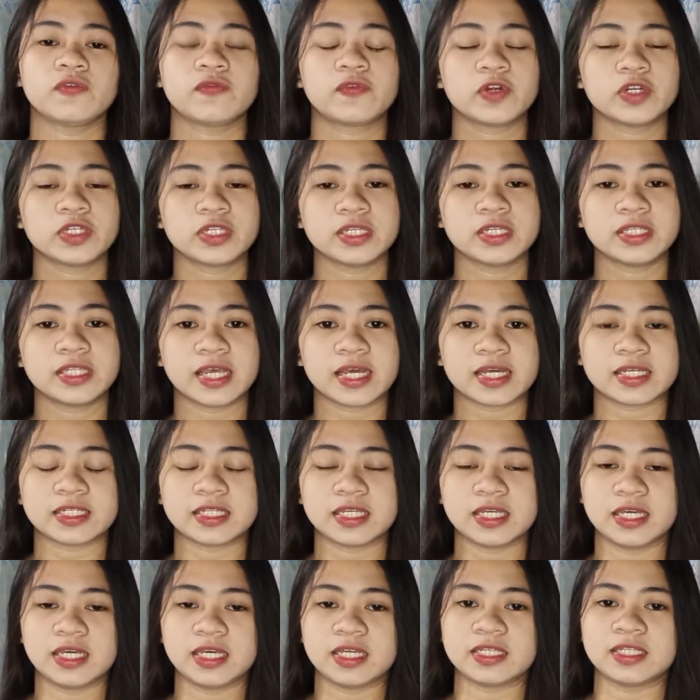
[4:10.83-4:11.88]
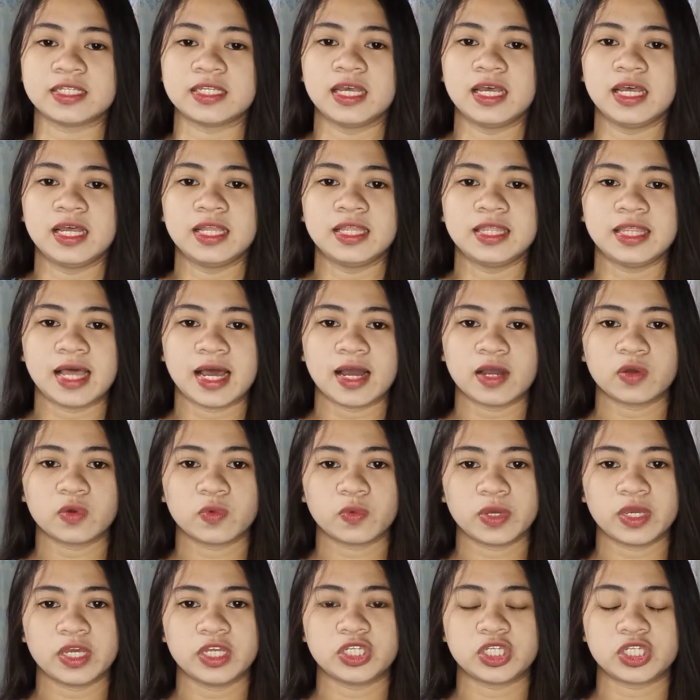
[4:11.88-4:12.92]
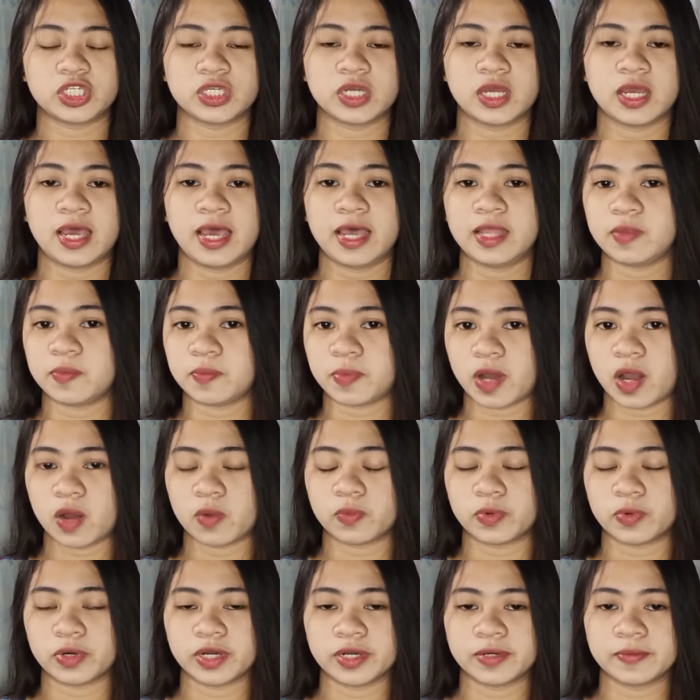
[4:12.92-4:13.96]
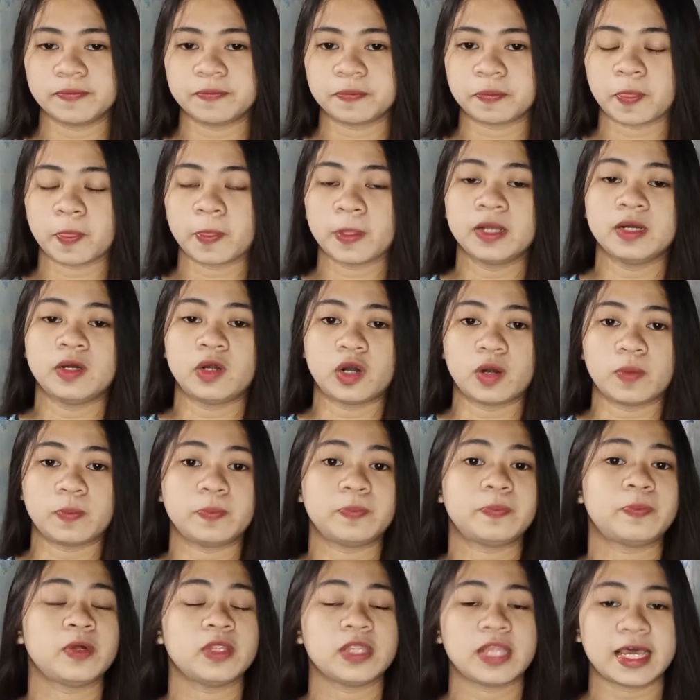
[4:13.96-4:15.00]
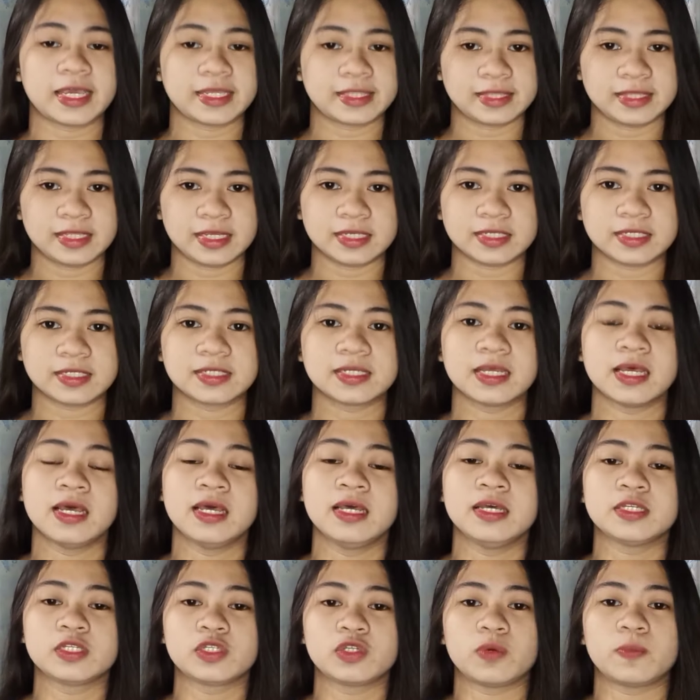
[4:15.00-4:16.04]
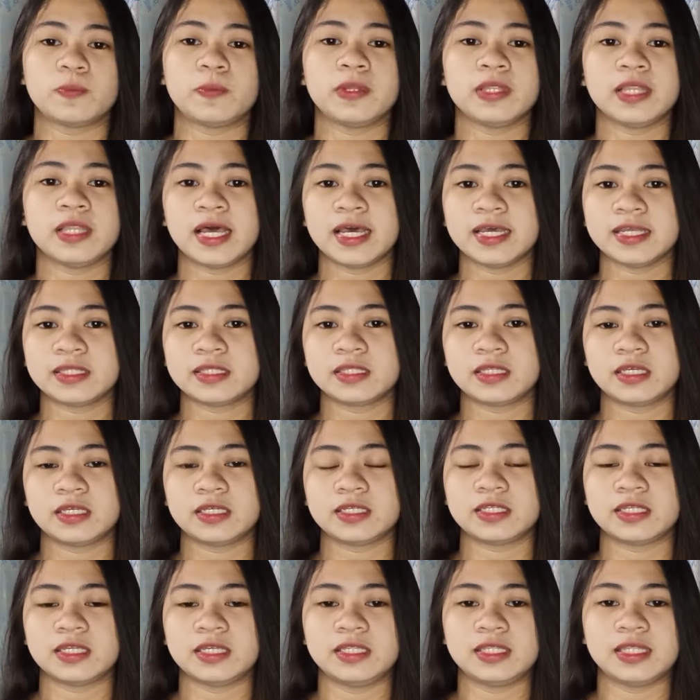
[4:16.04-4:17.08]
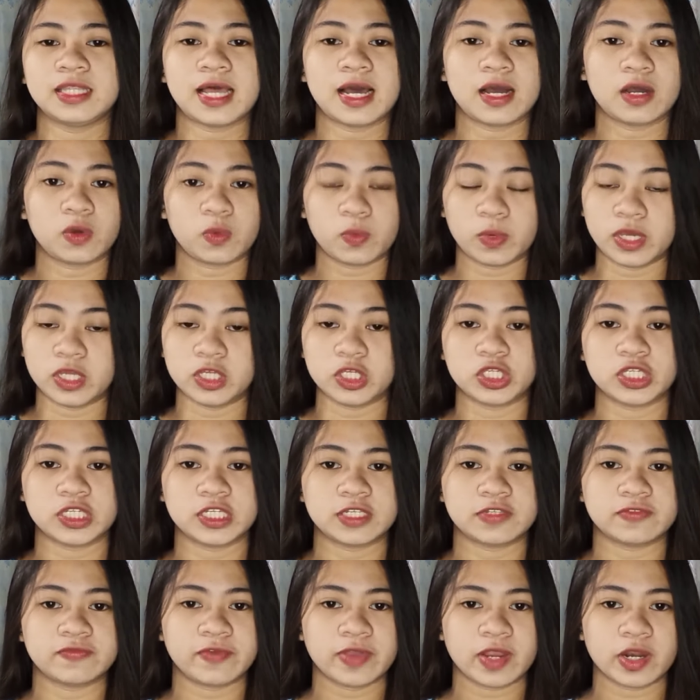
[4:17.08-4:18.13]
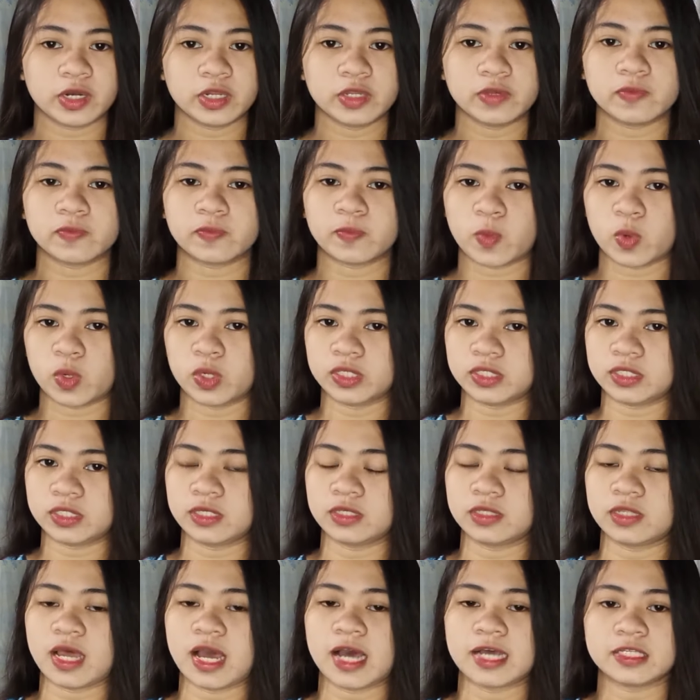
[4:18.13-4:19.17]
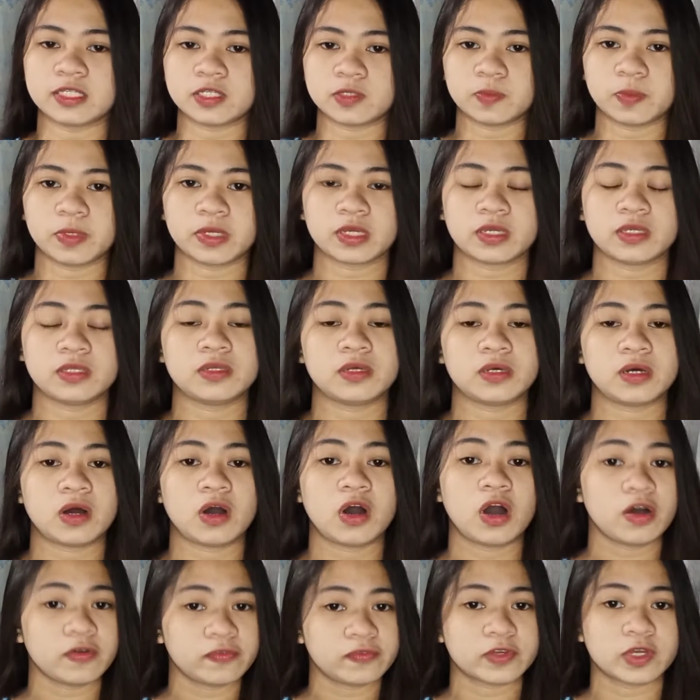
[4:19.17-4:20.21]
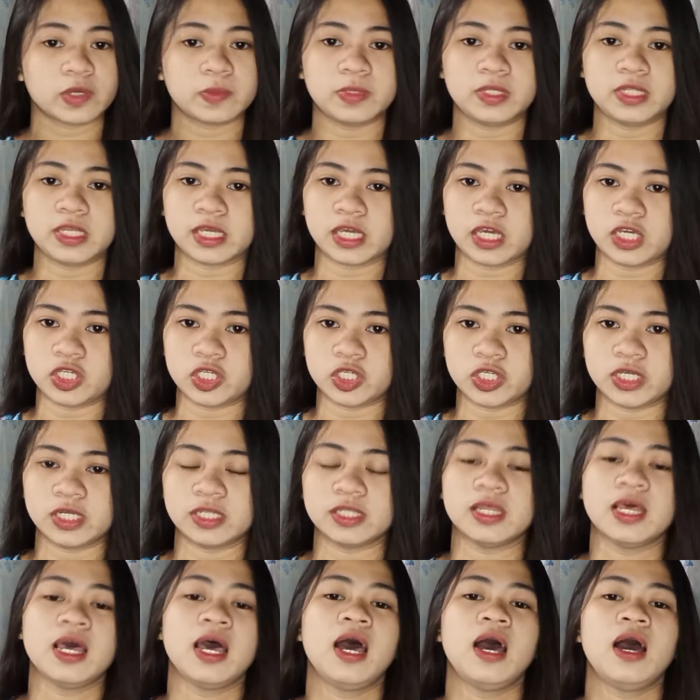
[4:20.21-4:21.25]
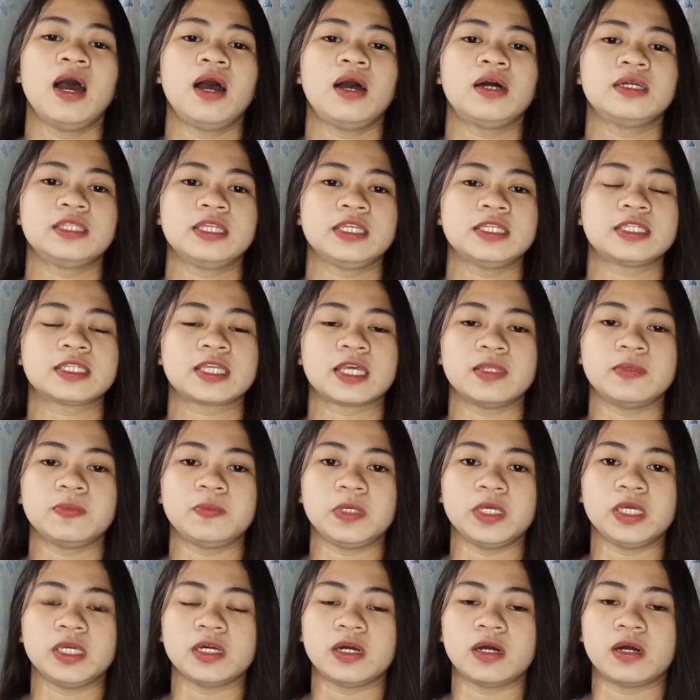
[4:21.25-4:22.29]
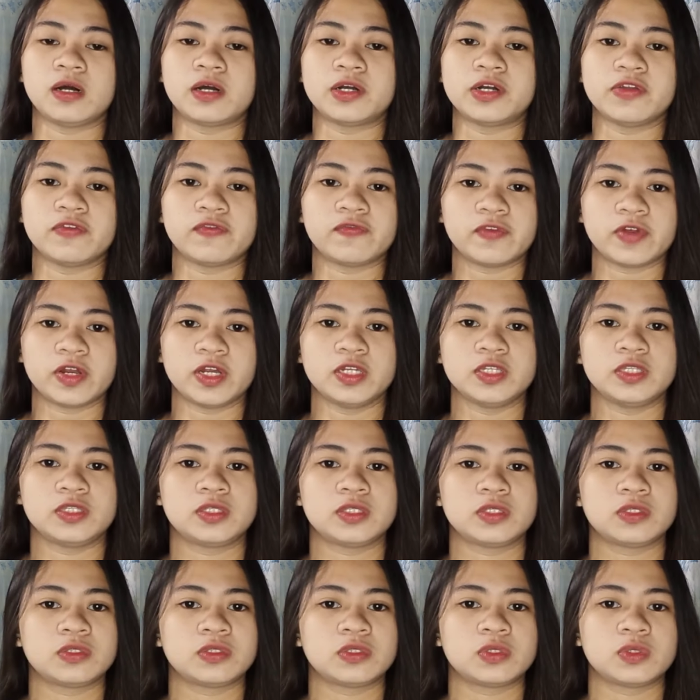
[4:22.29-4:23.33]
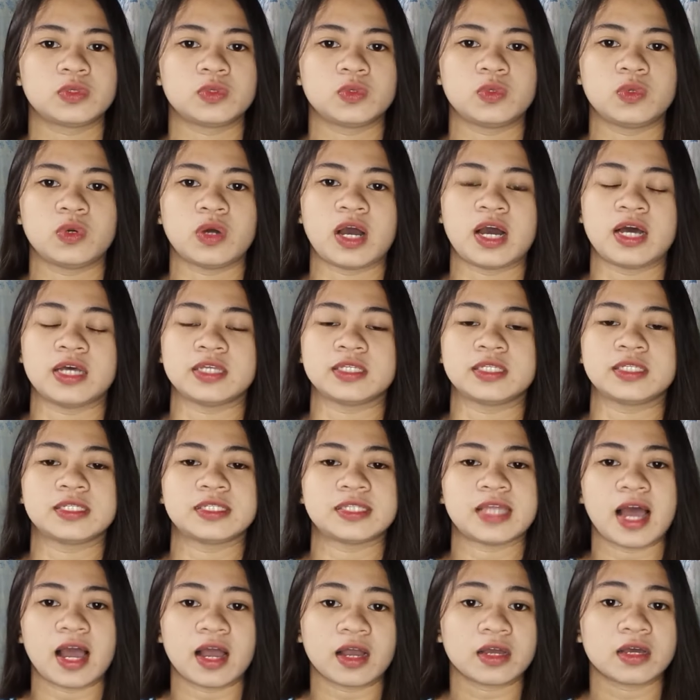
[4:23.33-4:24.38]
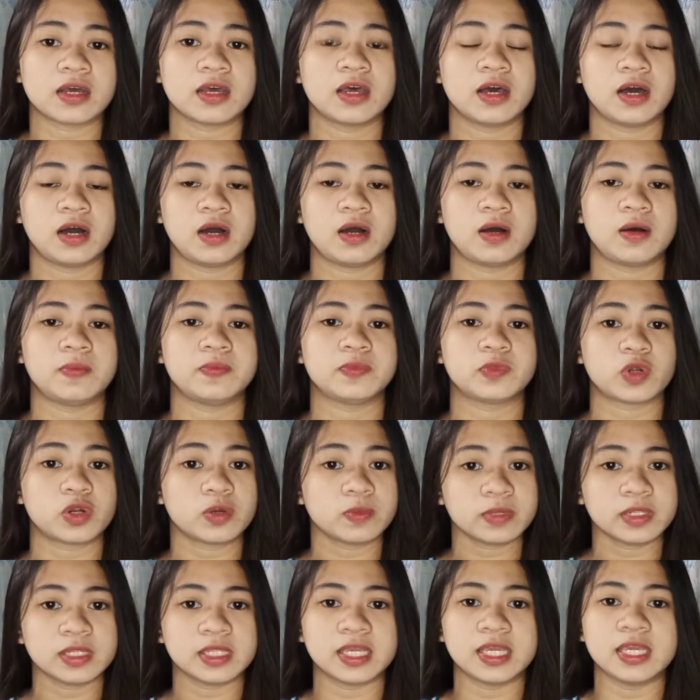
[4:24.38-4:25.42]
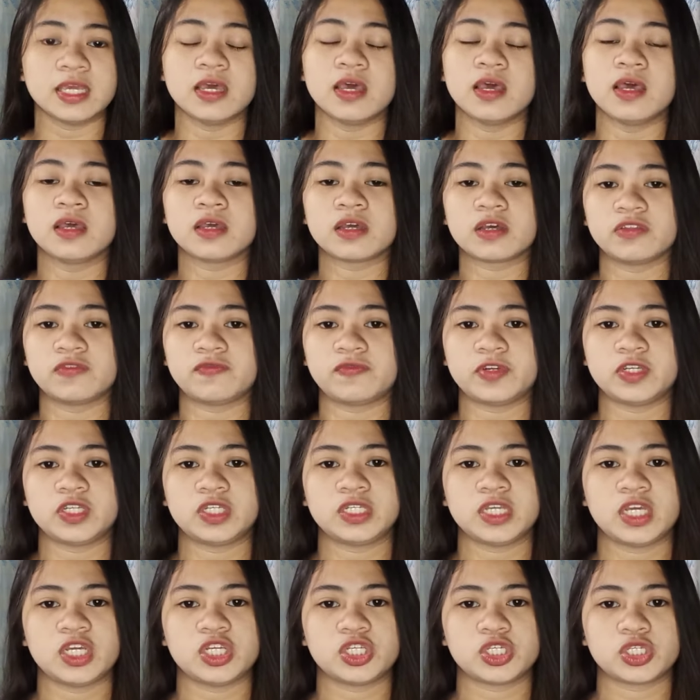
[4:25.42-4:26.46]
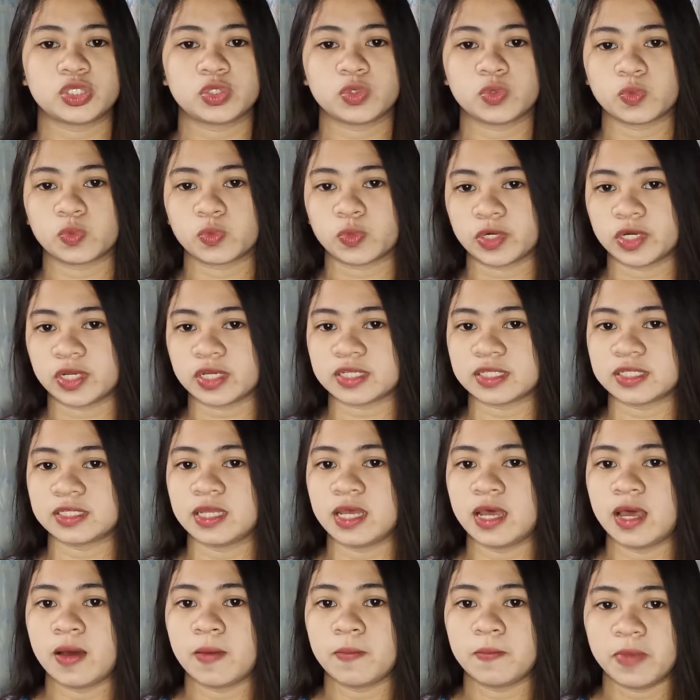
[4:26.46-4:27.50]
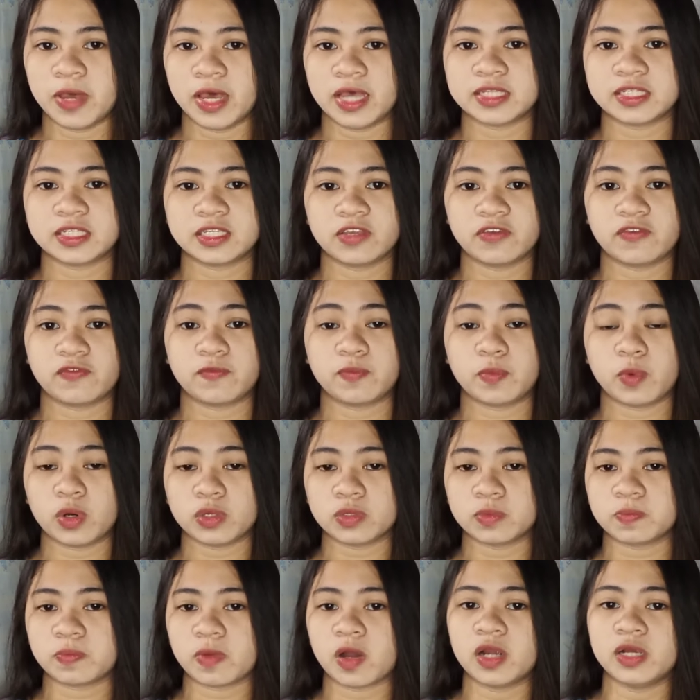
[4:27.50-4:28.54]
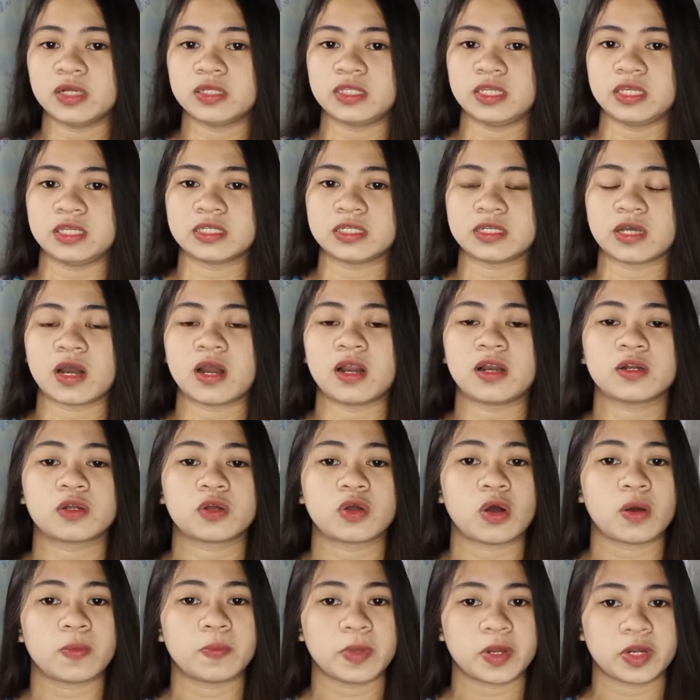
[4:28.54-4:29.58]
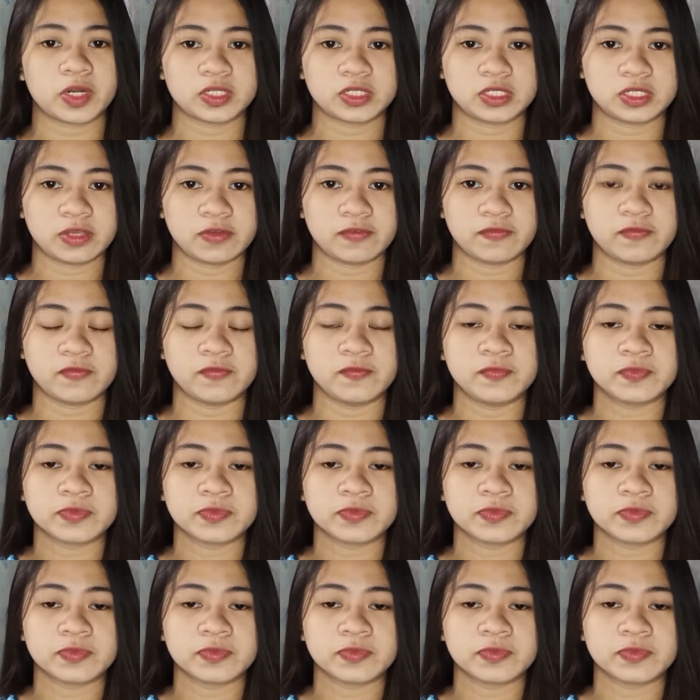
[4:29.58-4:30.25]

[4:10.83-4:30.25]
For the next is language and power or politeness. So politeness in language is very important aspect of communication. This can be referred to as tact. Normally, conversation works best if both parties are cooperative.